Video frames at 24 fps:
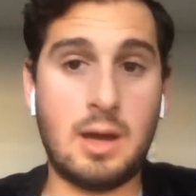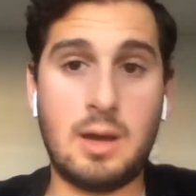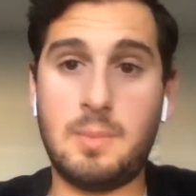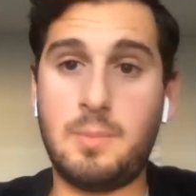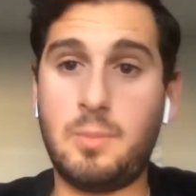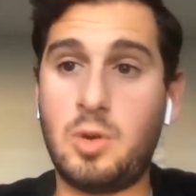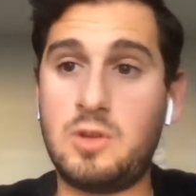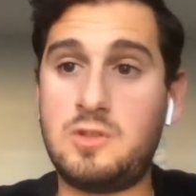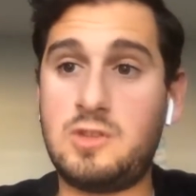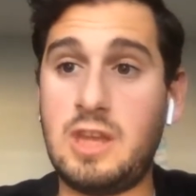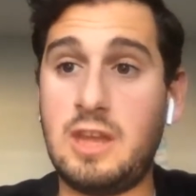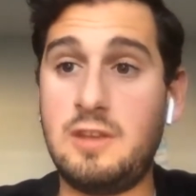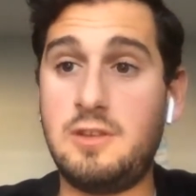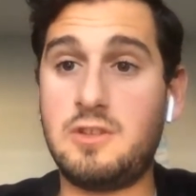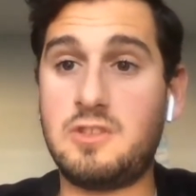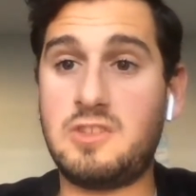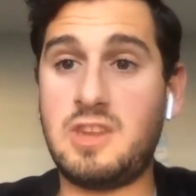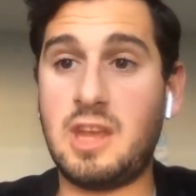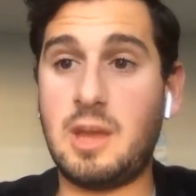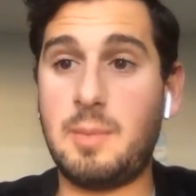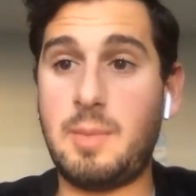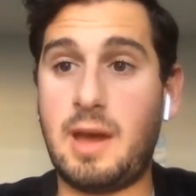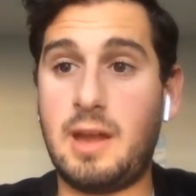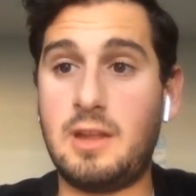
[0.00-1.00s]
What's
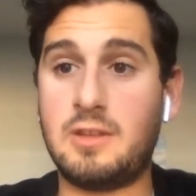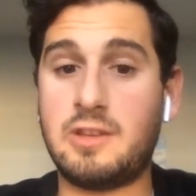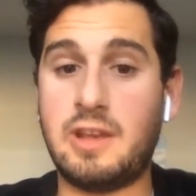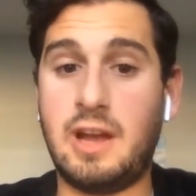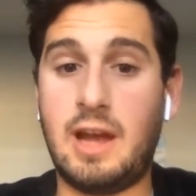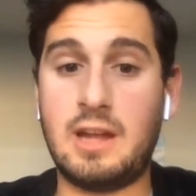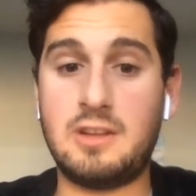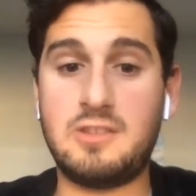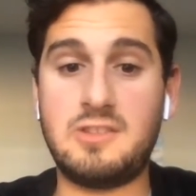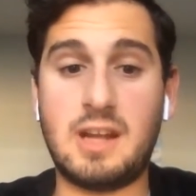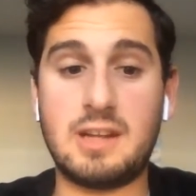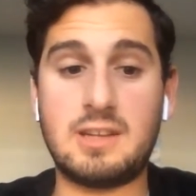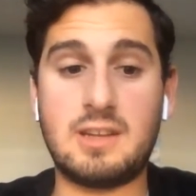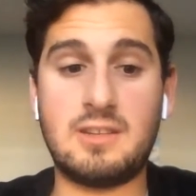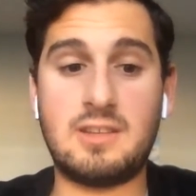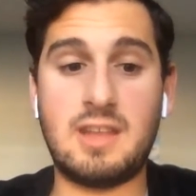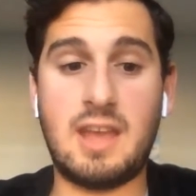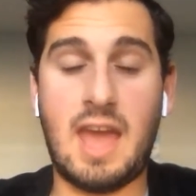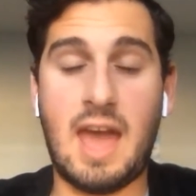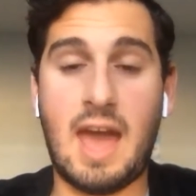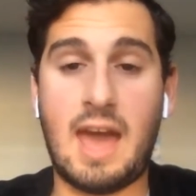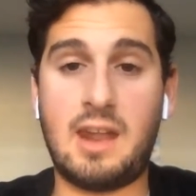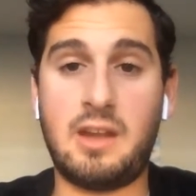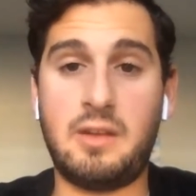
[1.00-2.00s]
interesting about his contract is they
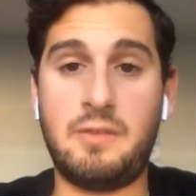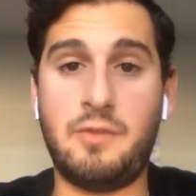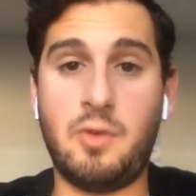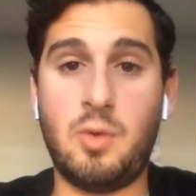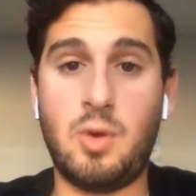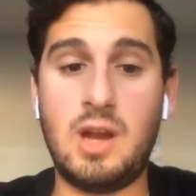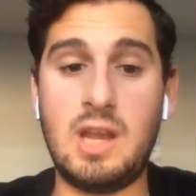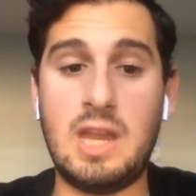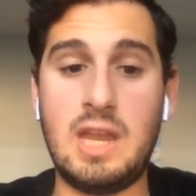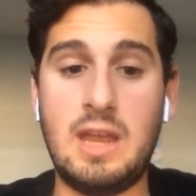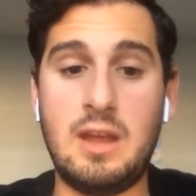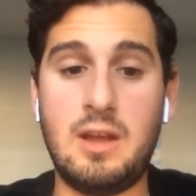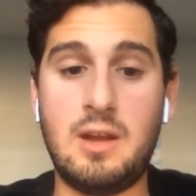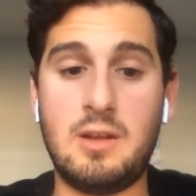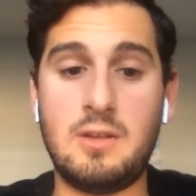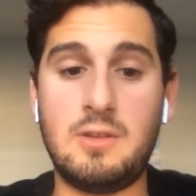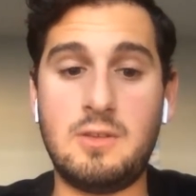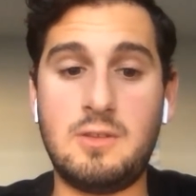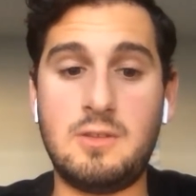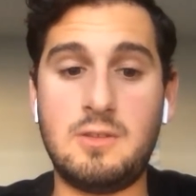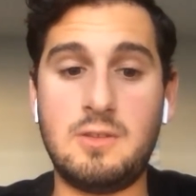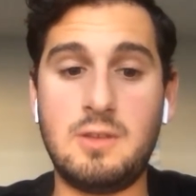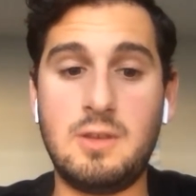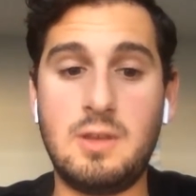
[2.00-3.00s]
added void
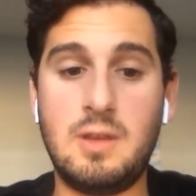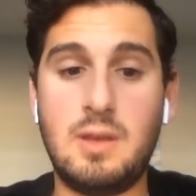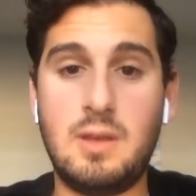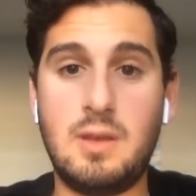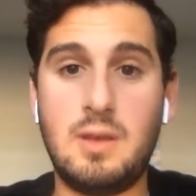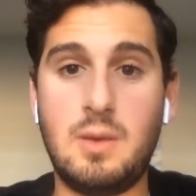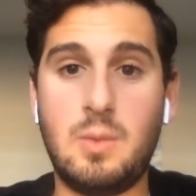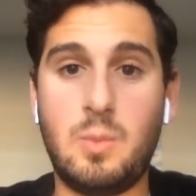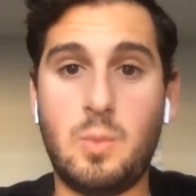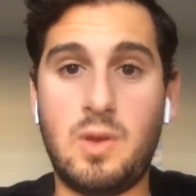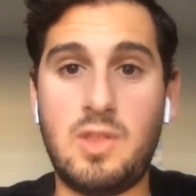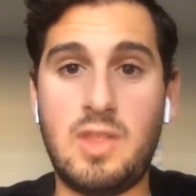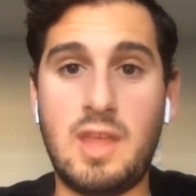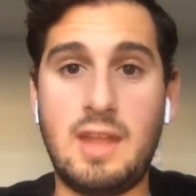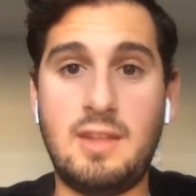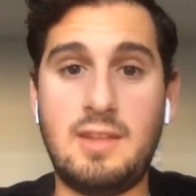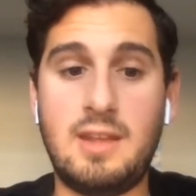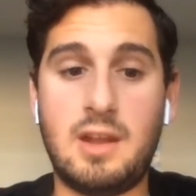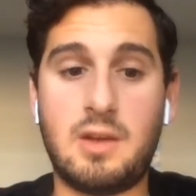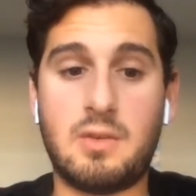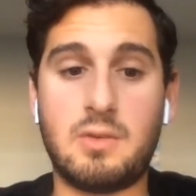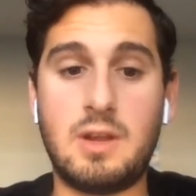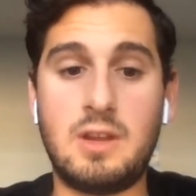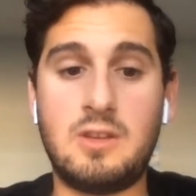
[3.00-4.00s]
years when they
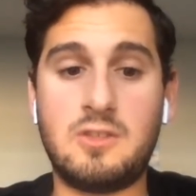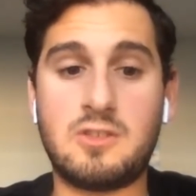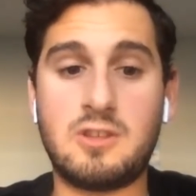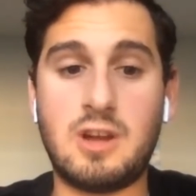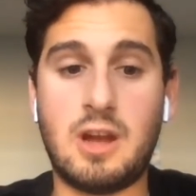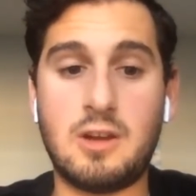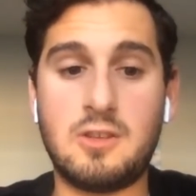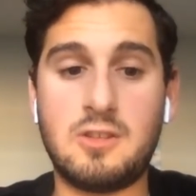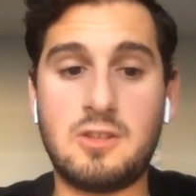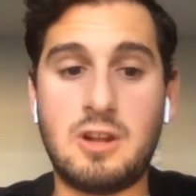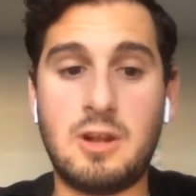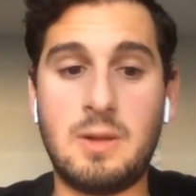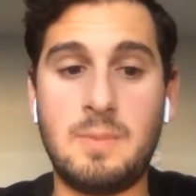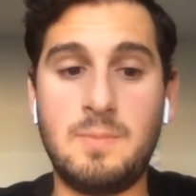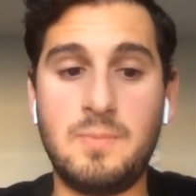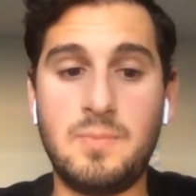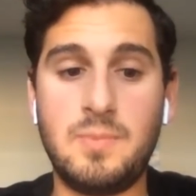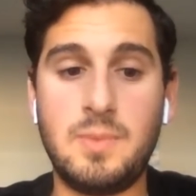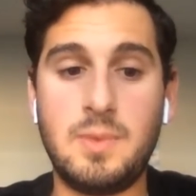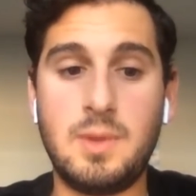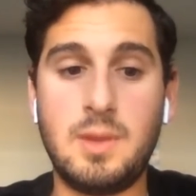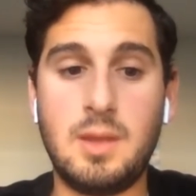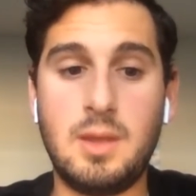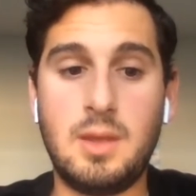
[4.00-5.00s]
did a restructure.
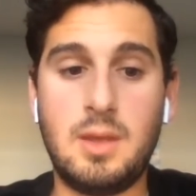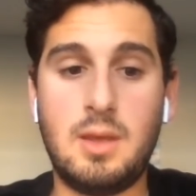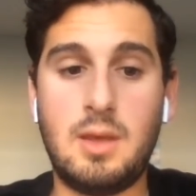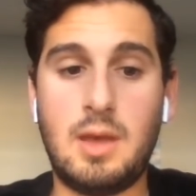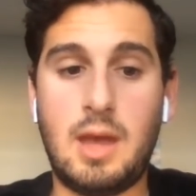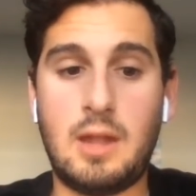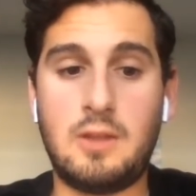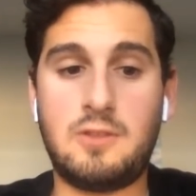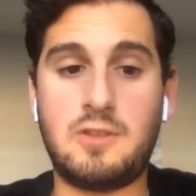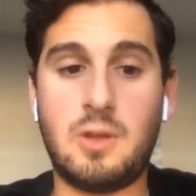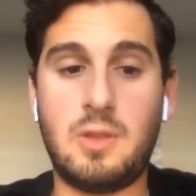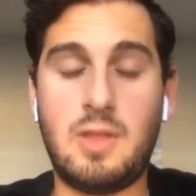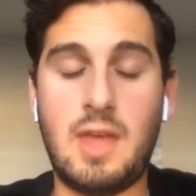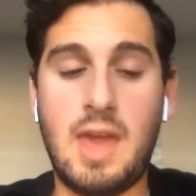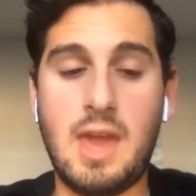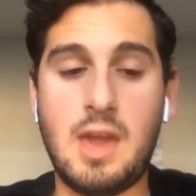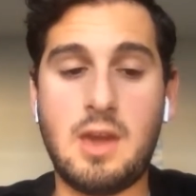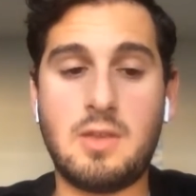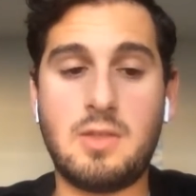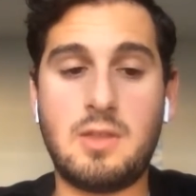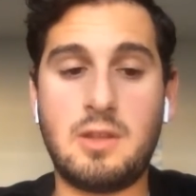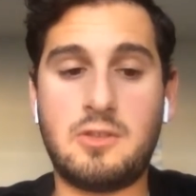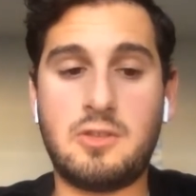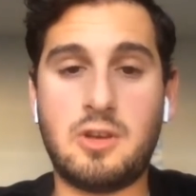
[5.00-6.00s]
And so the
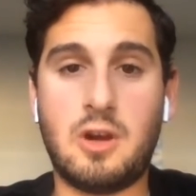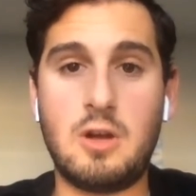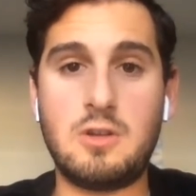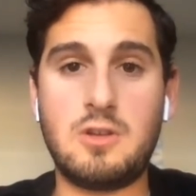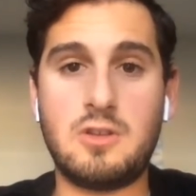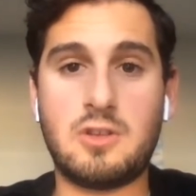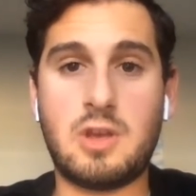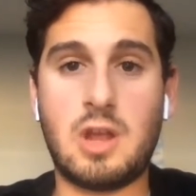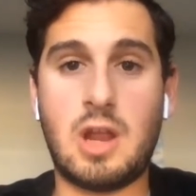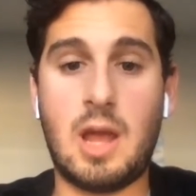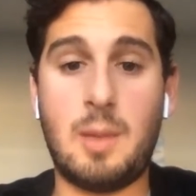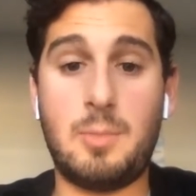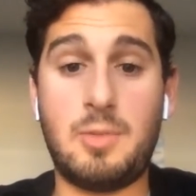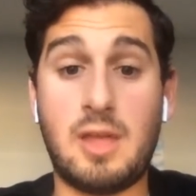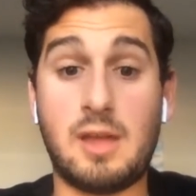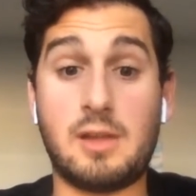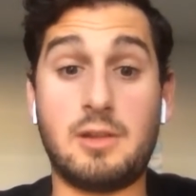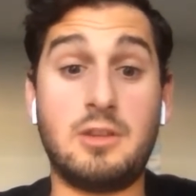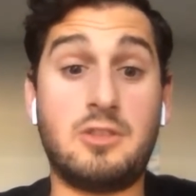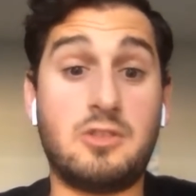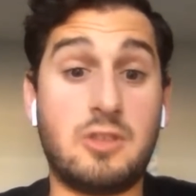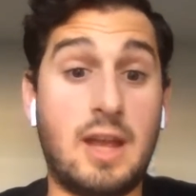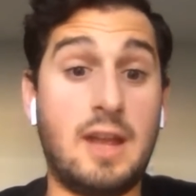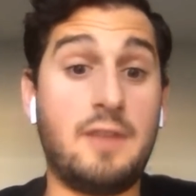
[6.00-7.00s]
Chargers could hypothetically
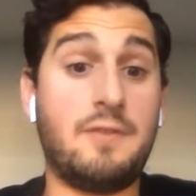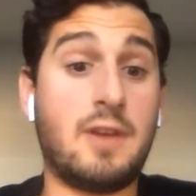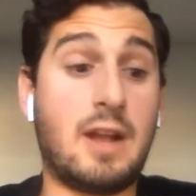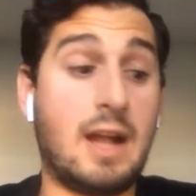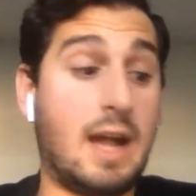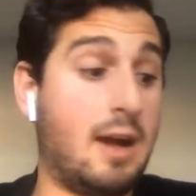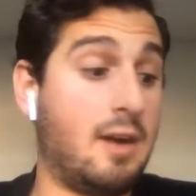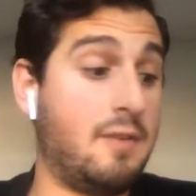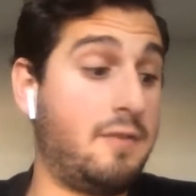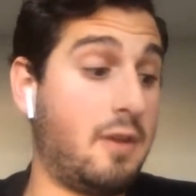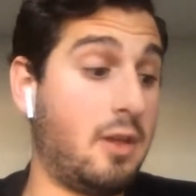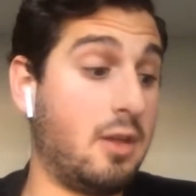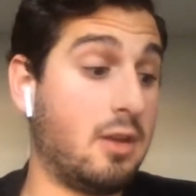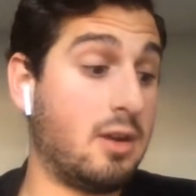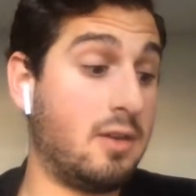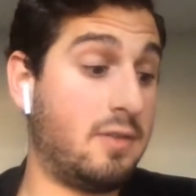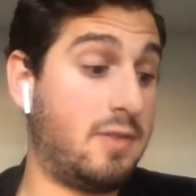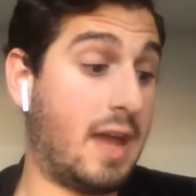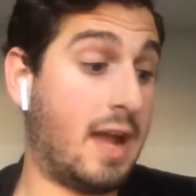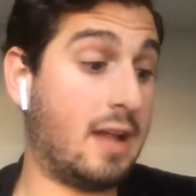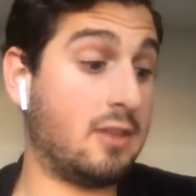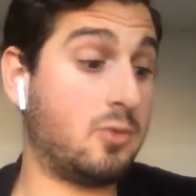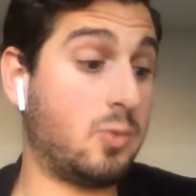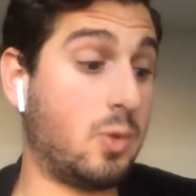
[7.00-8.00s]
trade for Kyle Fuller if
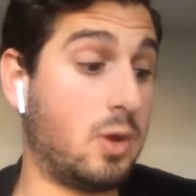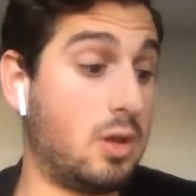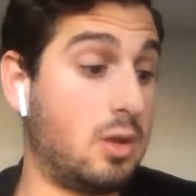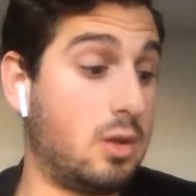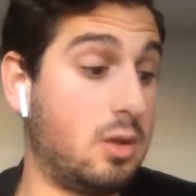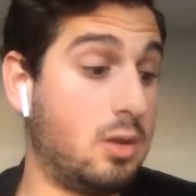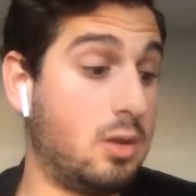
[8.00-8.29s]
that's what